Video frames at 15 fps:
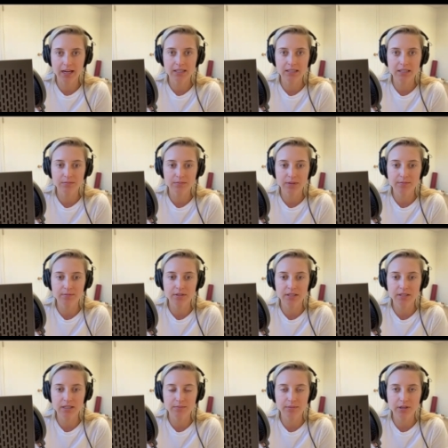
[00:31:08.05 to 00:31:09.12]
And sometimes this
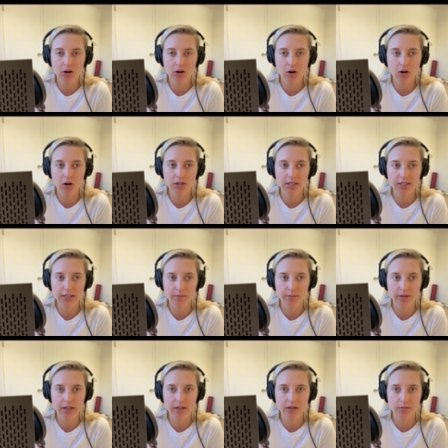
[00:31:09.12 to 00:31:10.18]
can be hard to hear, be
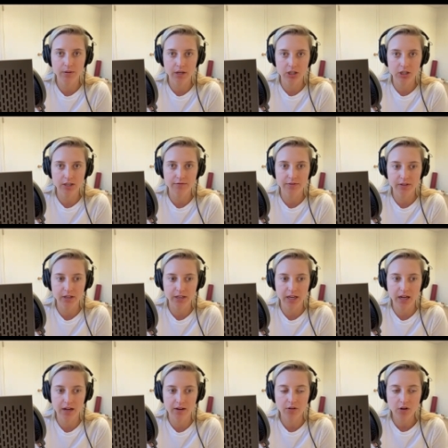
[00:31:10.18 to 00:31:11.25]
like, oh my gosh, I feel like I
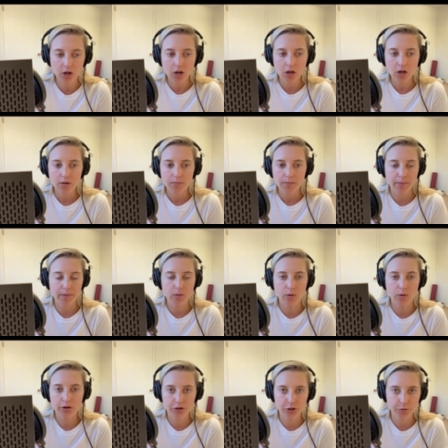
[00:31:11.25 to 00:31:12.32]
have maybe
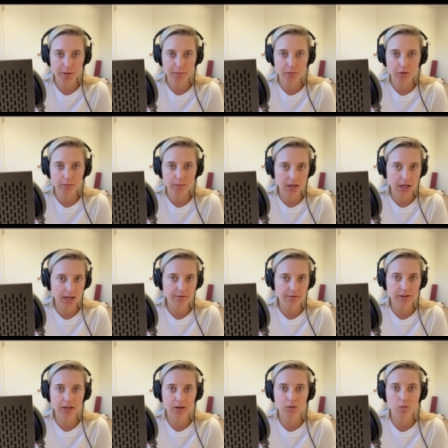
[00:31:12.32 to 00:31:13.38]
one or two people in my life
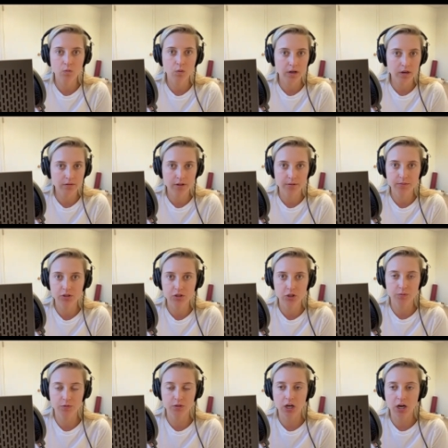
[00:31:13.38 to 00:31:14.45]
and one of them is
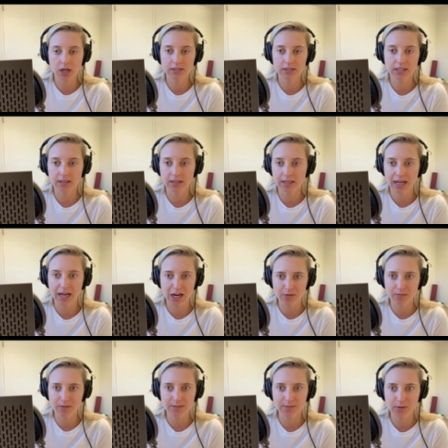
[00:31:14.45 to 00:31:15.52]
super toxic. Like, how
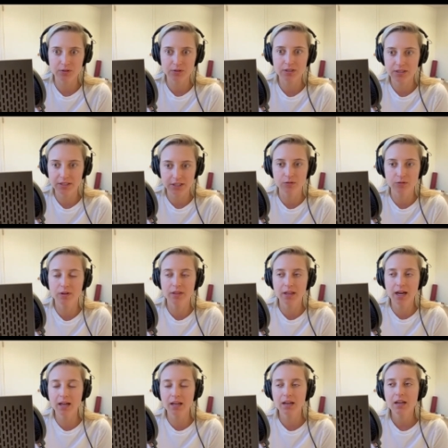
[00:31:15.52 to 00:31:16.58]
am I supposed to deal with
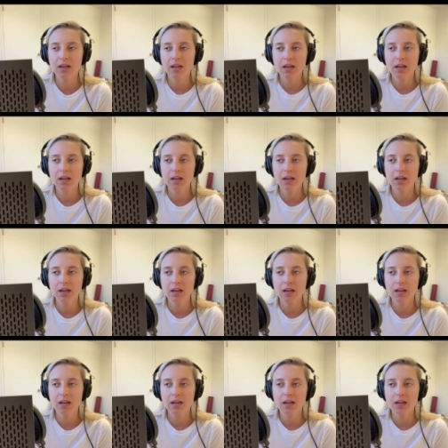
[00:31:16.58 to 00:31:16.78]
that?